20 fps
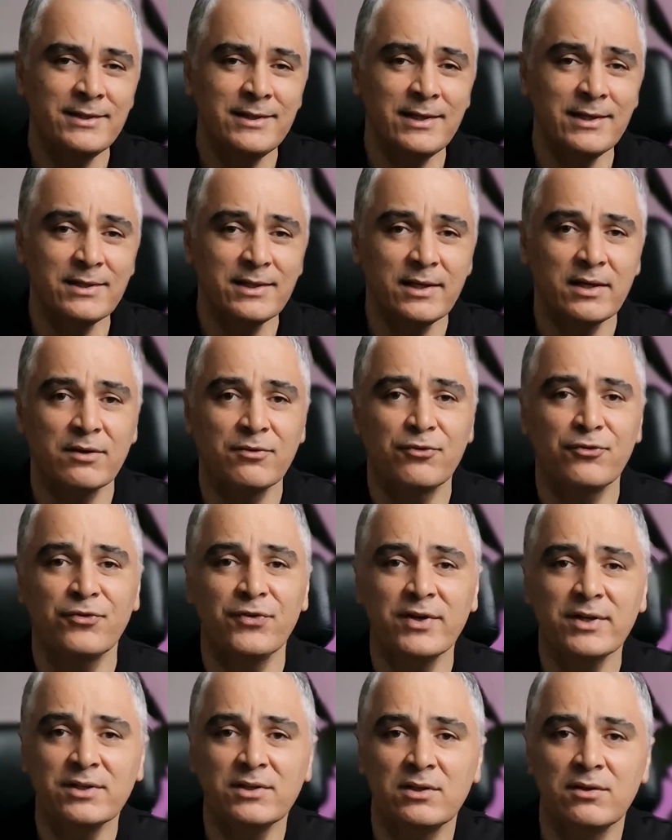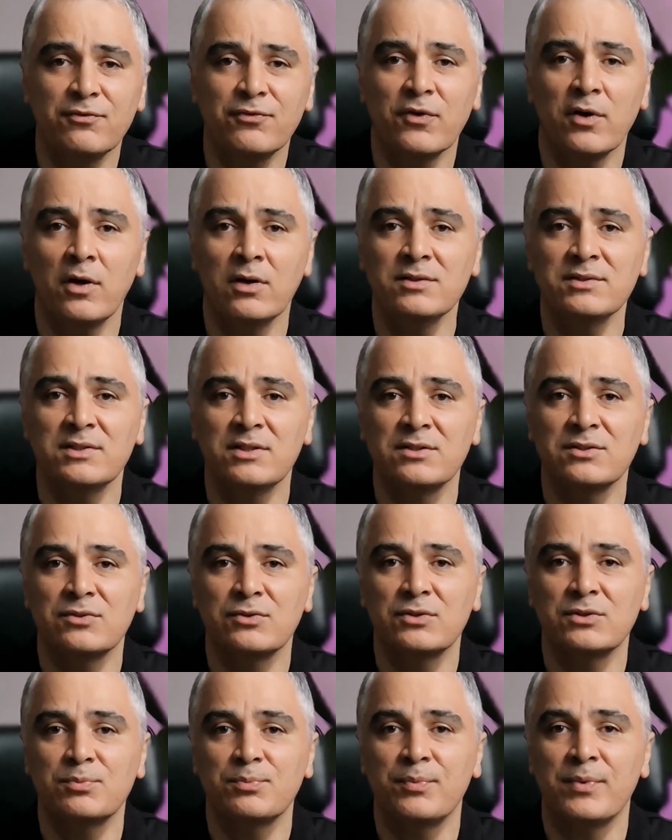yet effective
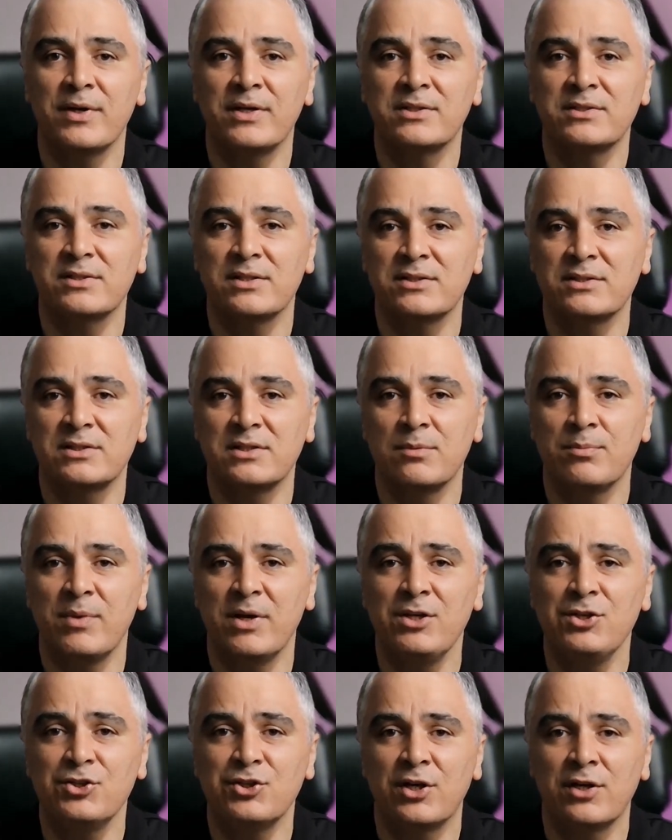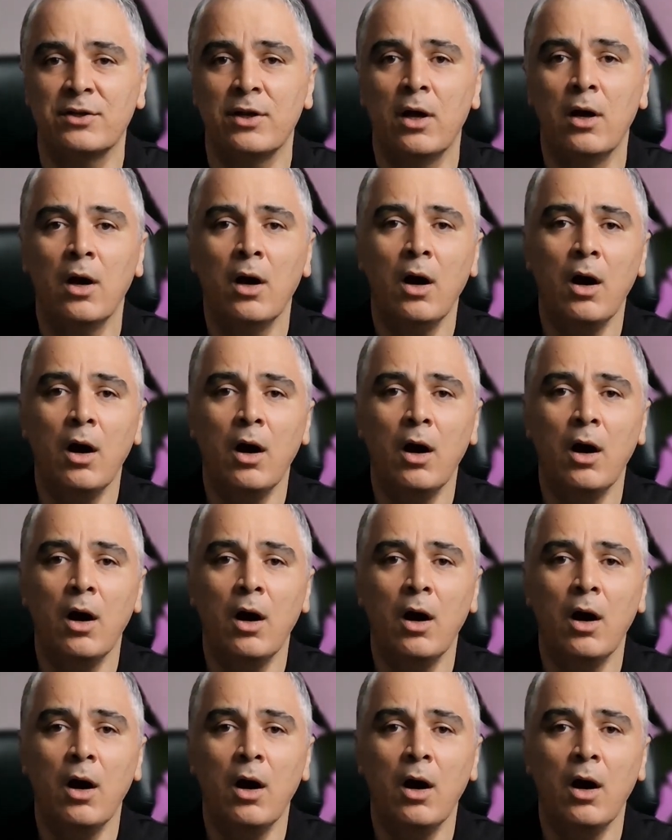consensus-based estimation